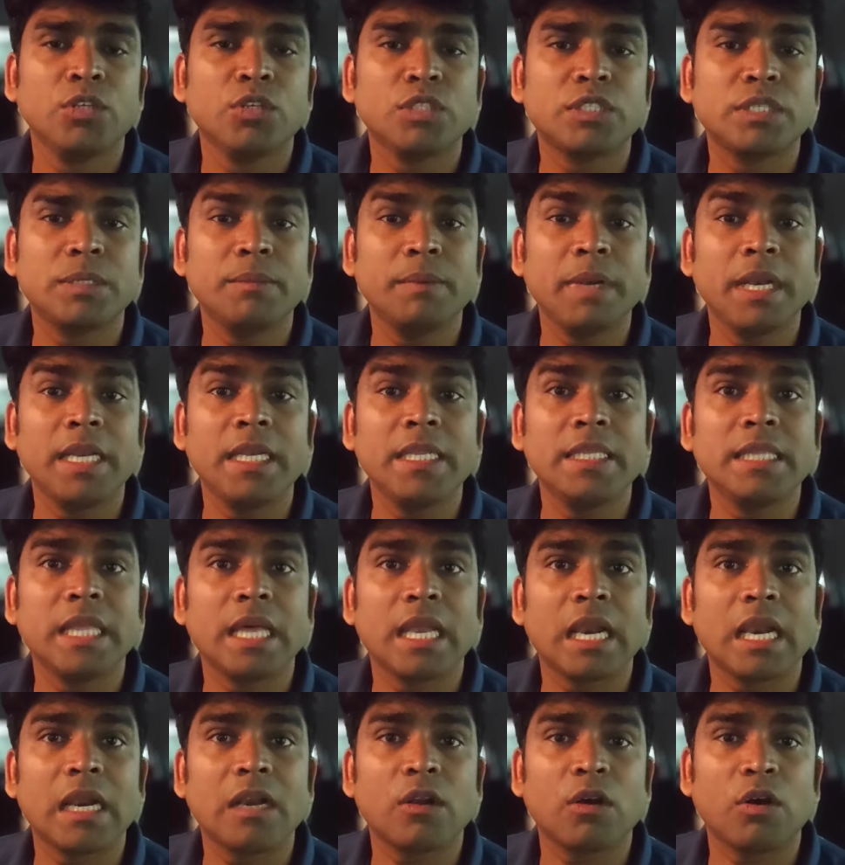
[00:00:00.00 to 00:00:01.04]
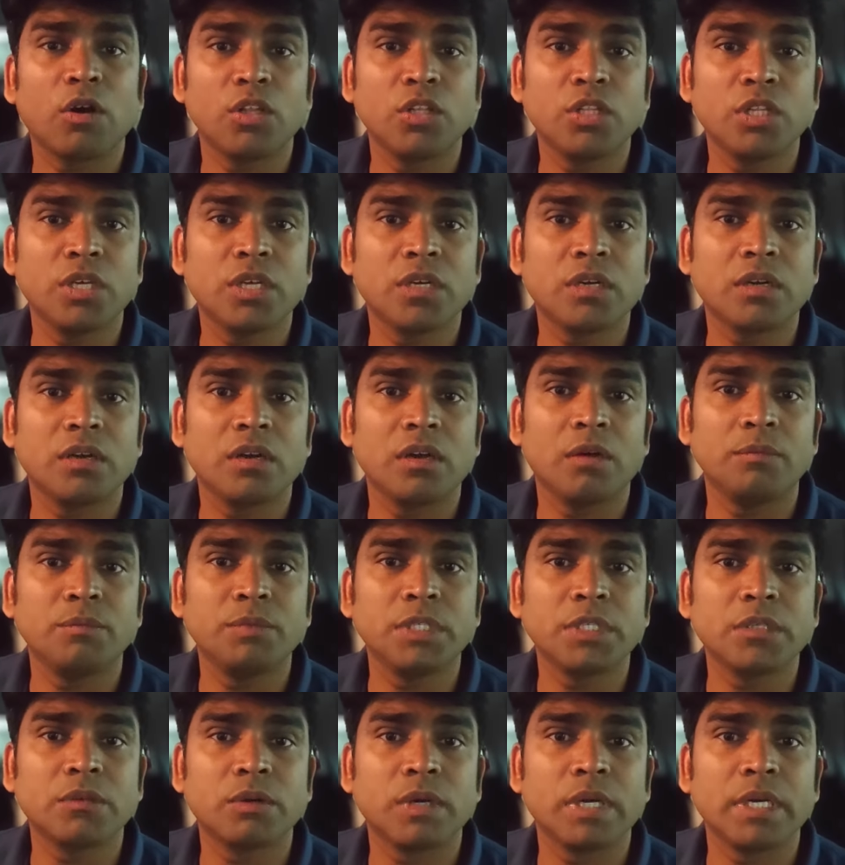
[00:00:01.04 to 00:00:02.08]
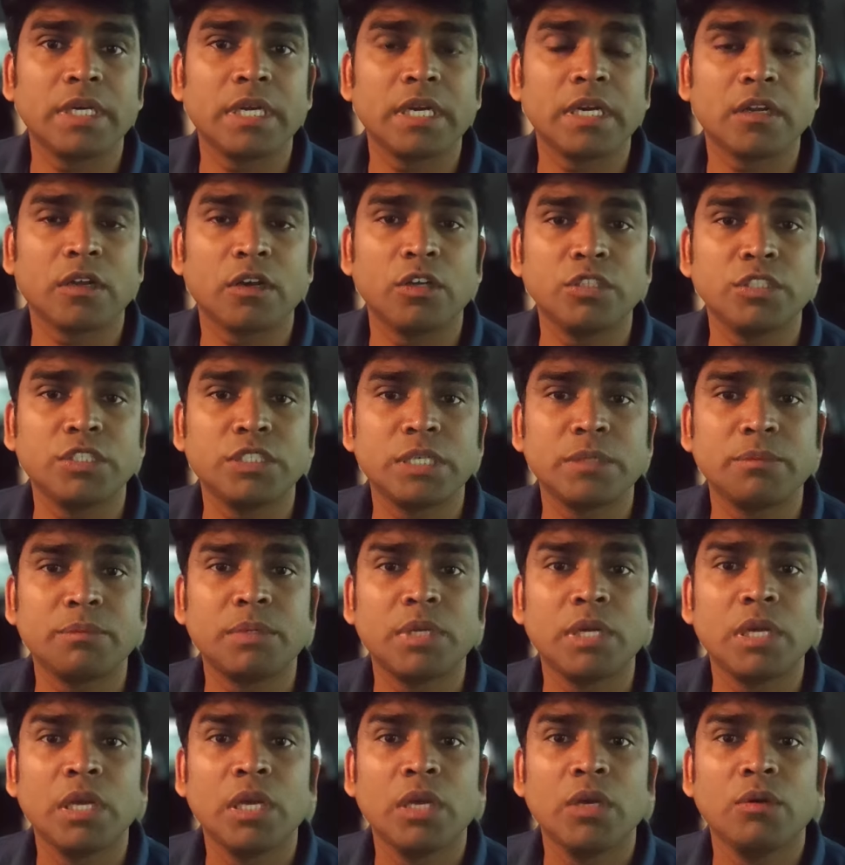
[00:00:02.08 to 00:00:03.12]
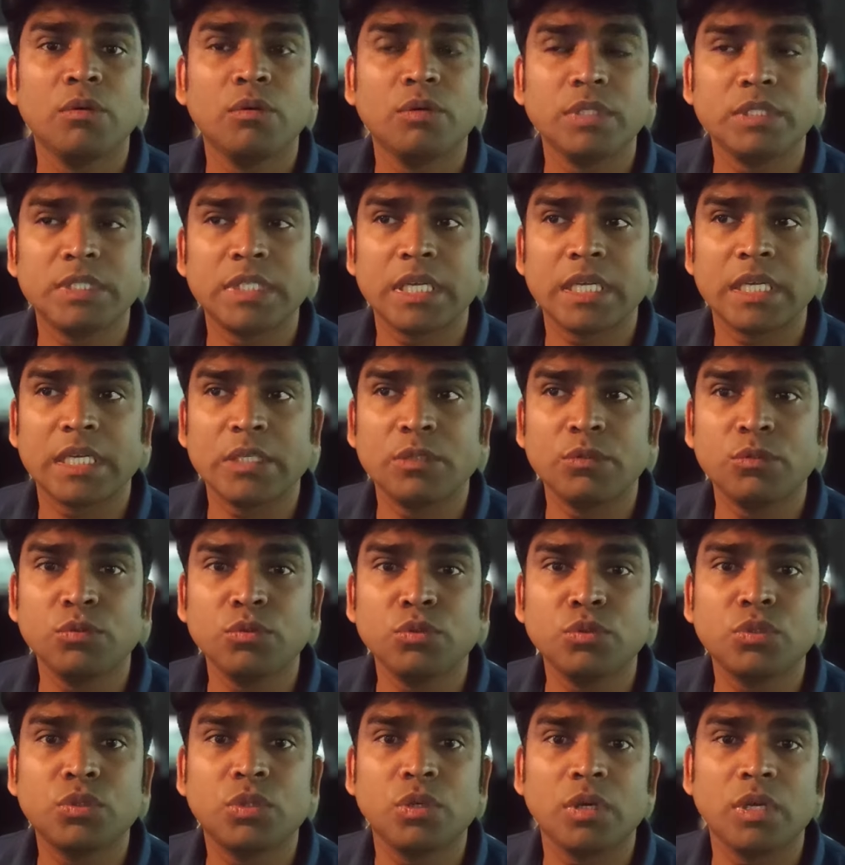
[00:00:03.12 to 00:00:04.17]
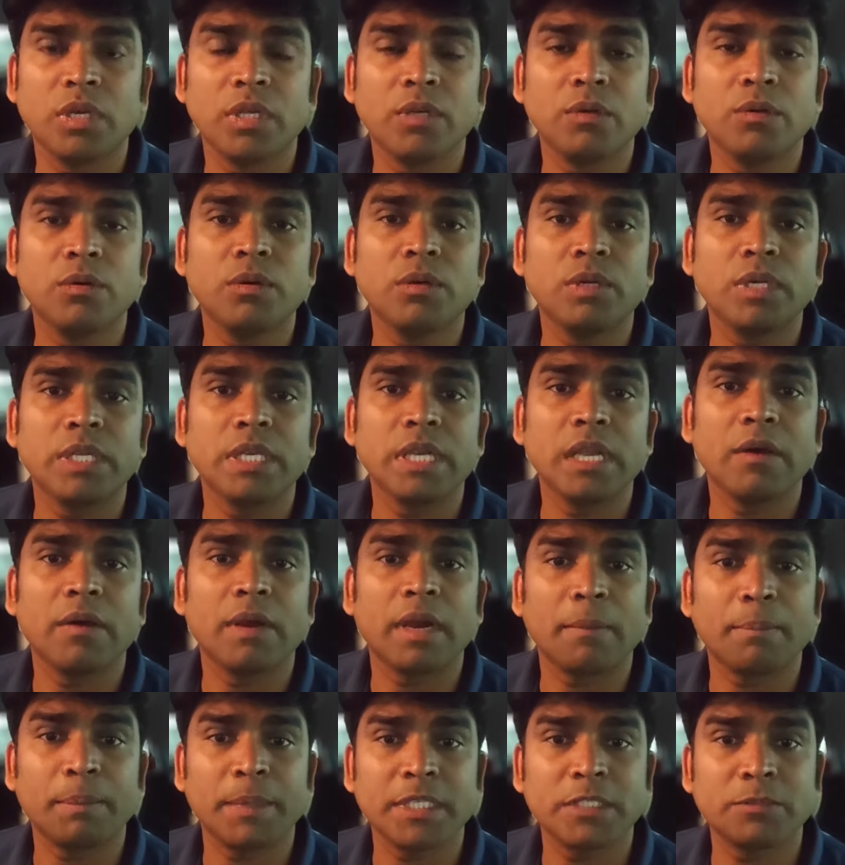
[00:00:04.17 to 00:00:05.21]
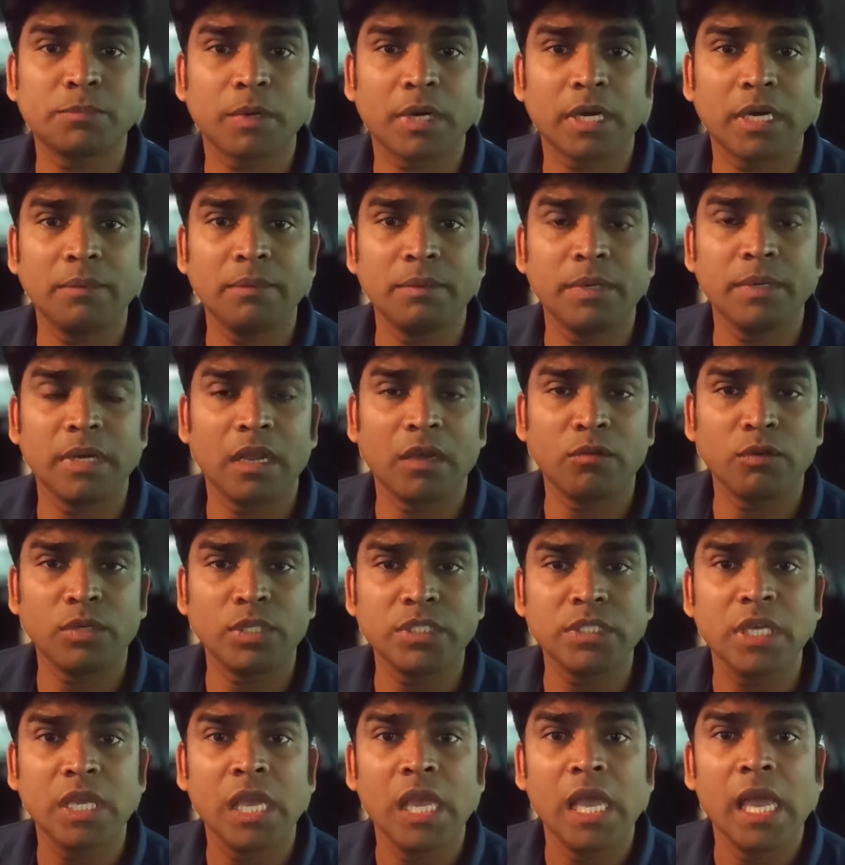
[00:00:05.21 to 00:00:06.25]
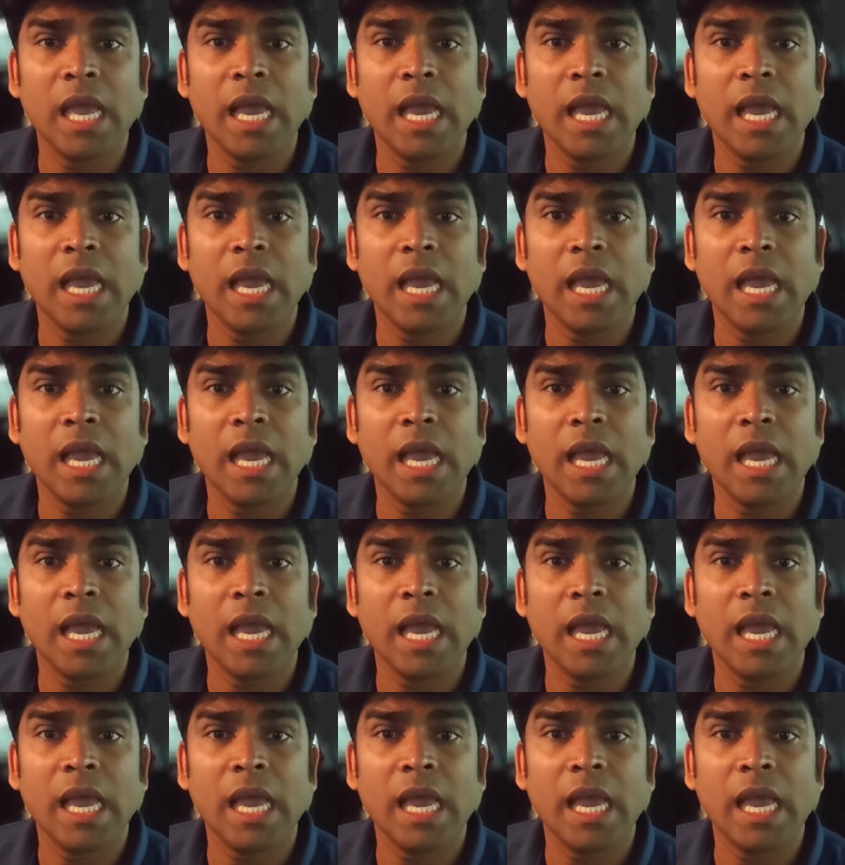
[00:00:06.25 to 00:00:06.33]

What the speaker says: So similarly, there are other object-oriented concepts which are used, in our Apex programming language.